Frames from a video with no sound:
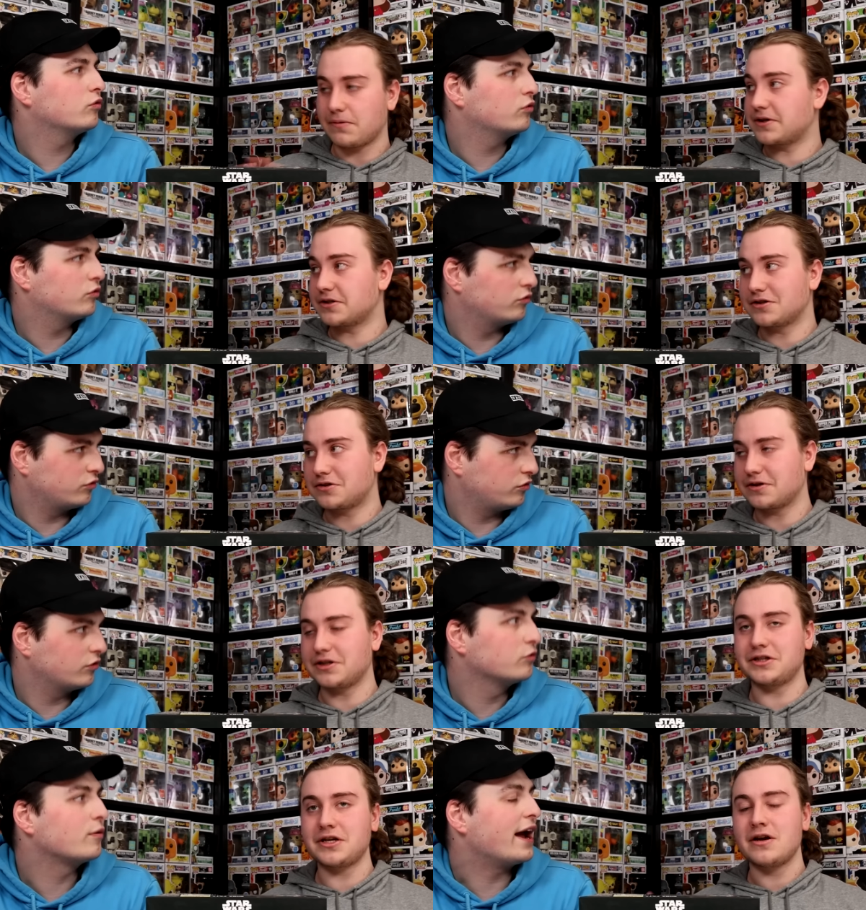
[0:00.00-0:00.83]
Speaker 1: the original
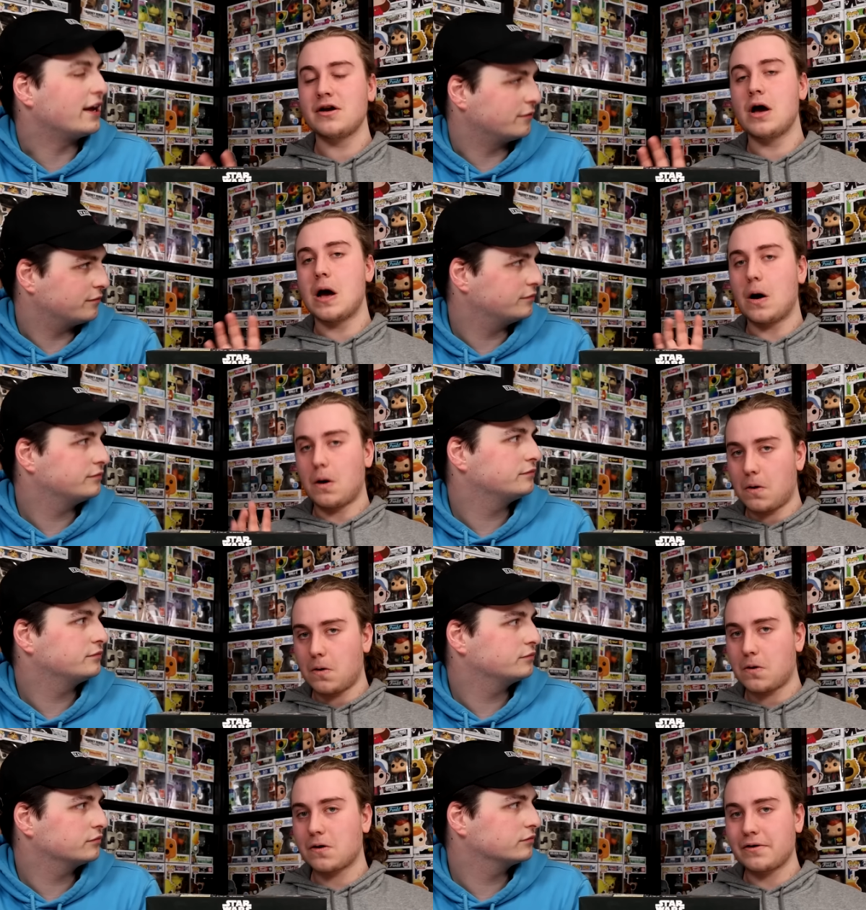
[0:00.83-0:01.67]
trilogy, right,
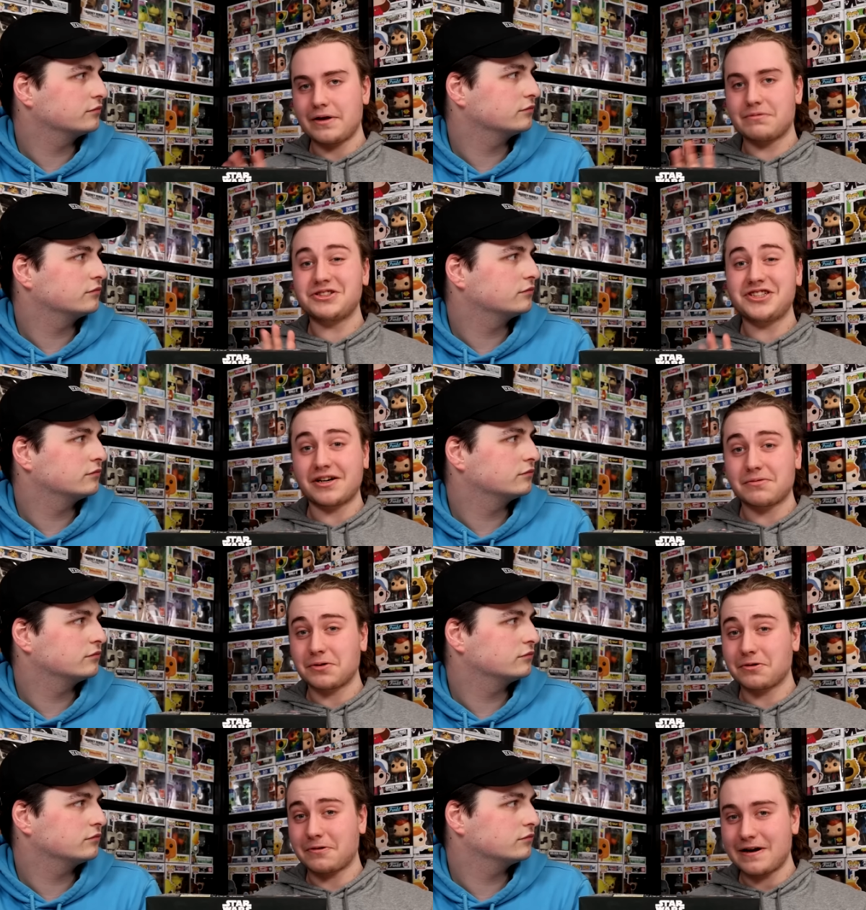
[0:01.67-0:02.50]
or there was
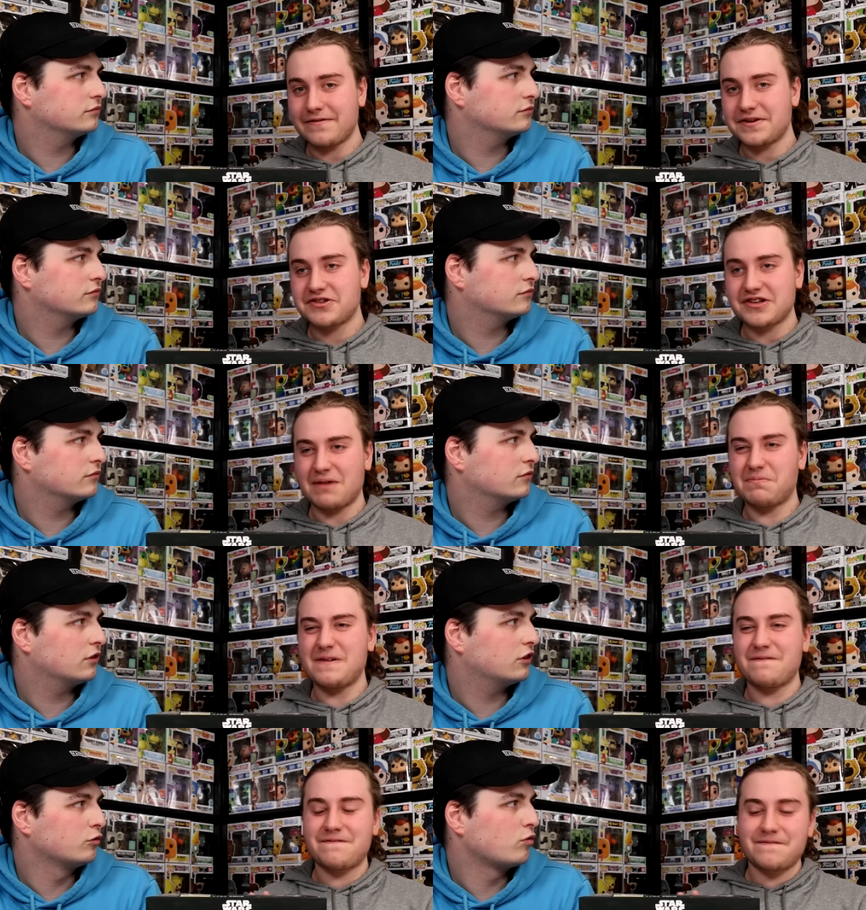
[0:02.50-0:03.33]
General Grievous, and
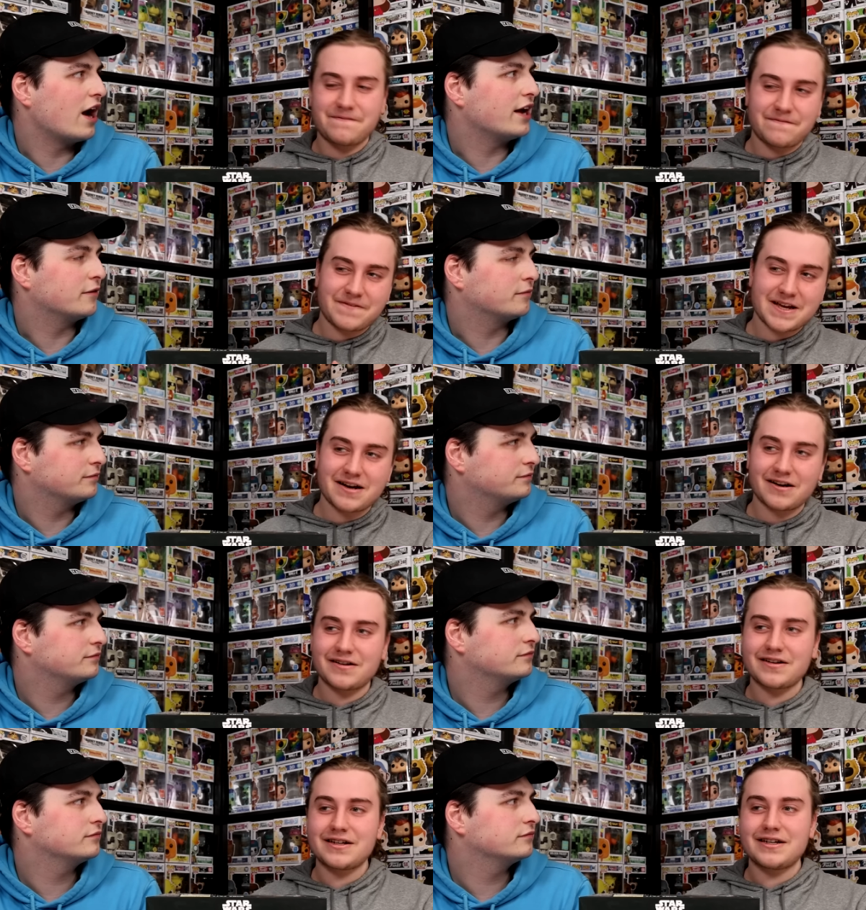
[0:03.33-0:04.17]
we right.
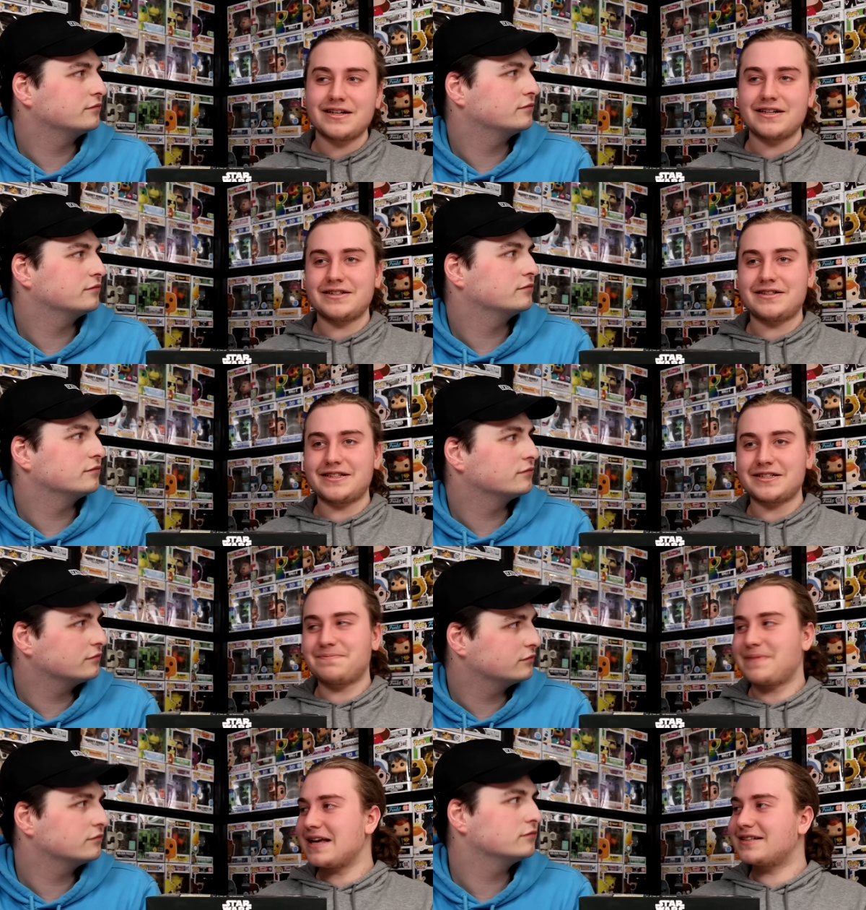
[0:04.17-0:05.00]
figured
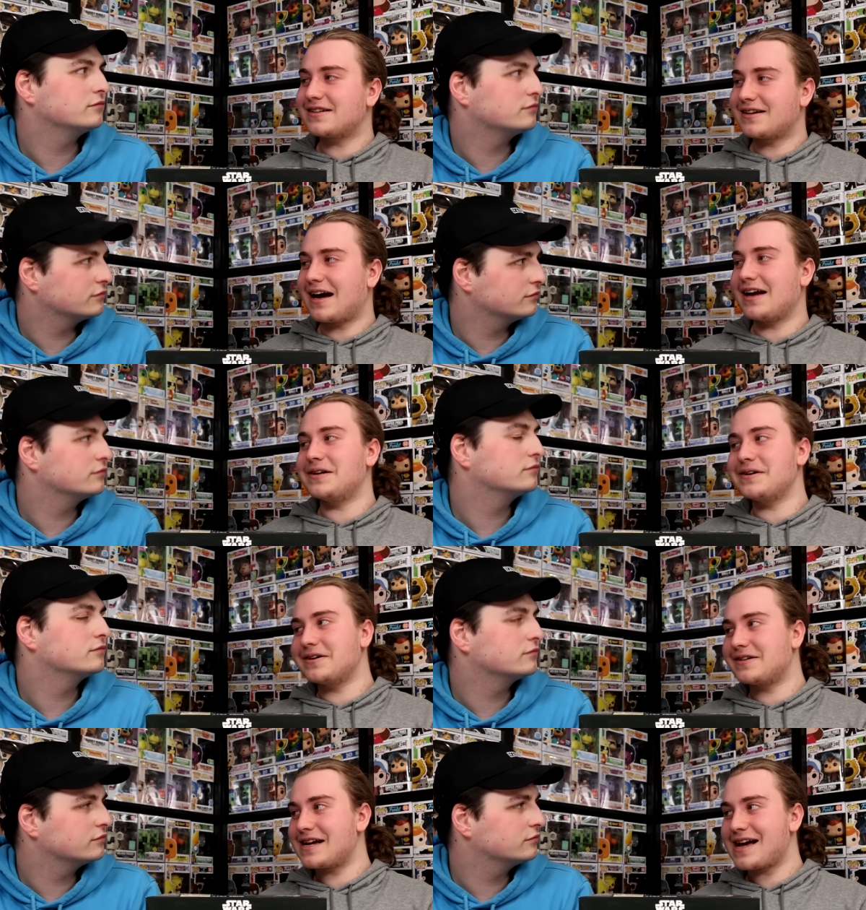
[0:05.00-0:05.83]
just based on I know
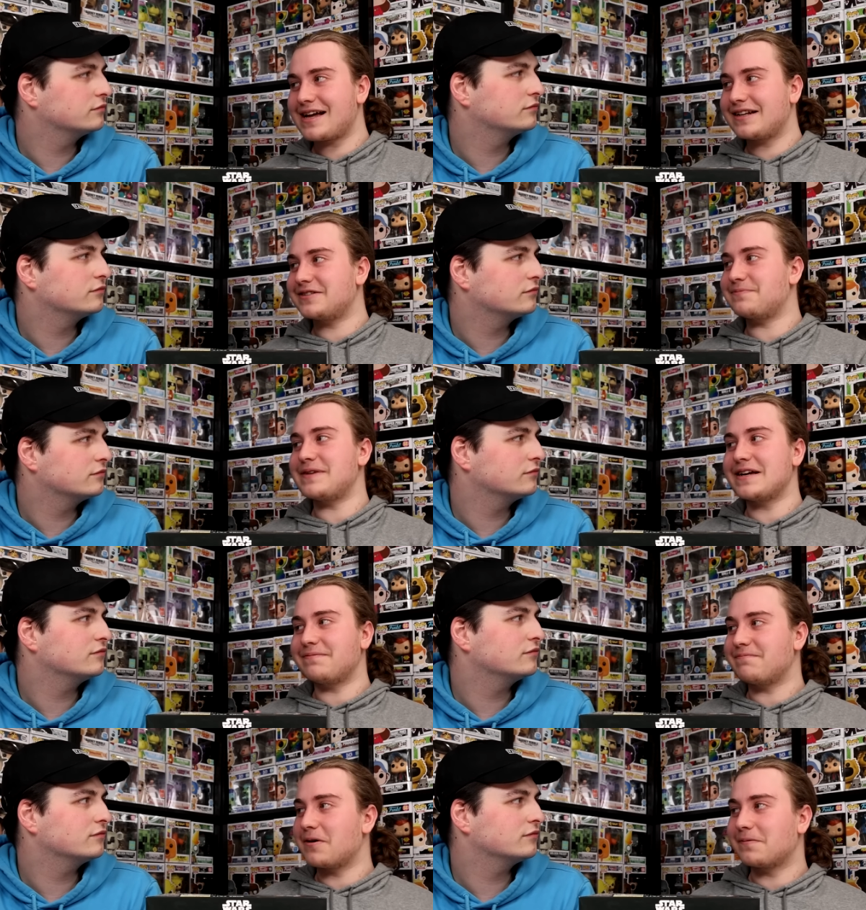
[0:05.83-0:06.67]
your dad is a
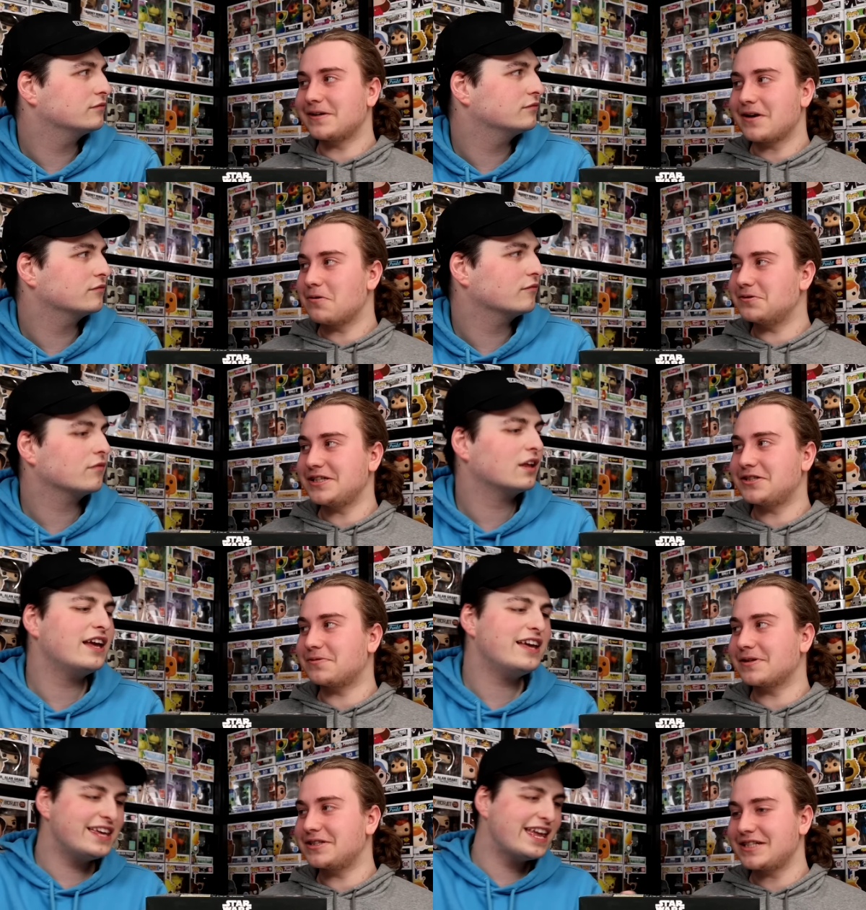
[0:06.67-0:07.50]
big OG
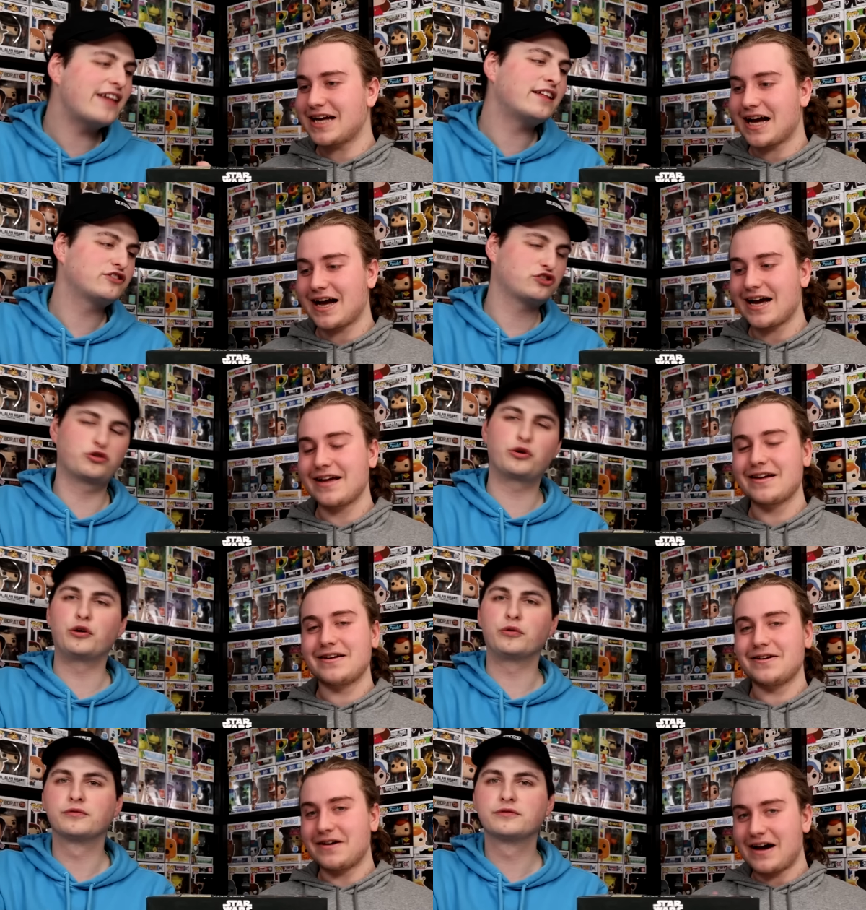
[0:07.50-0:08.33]
trilogy. Yeah, guy, that's
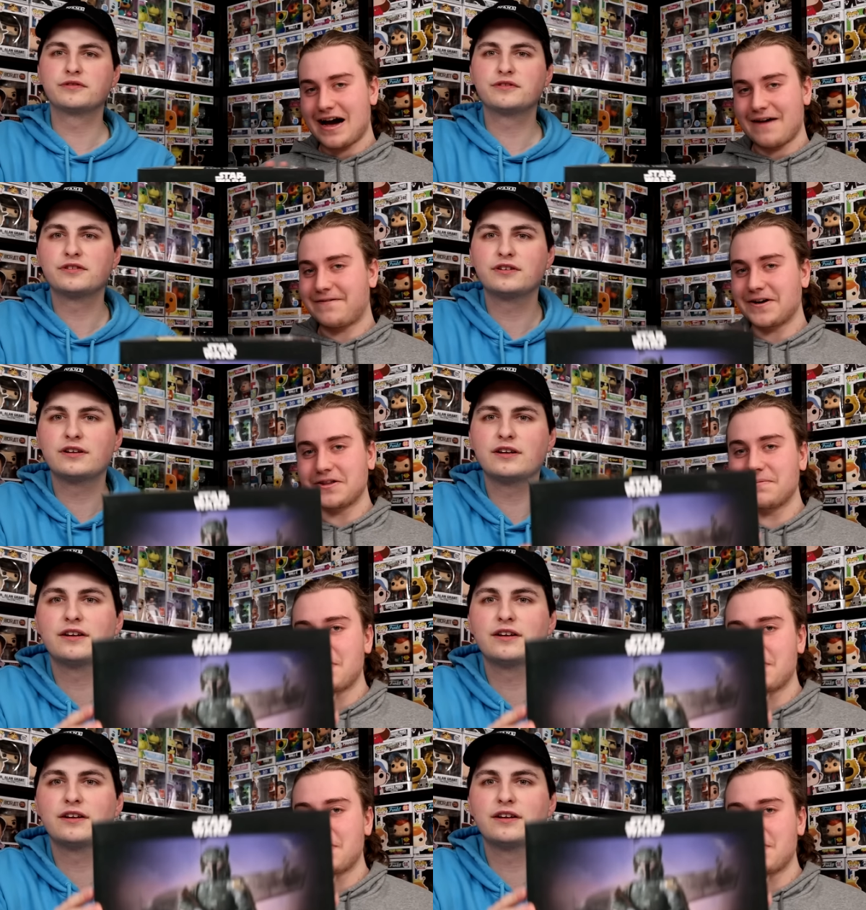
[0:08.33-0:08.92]
true. I figured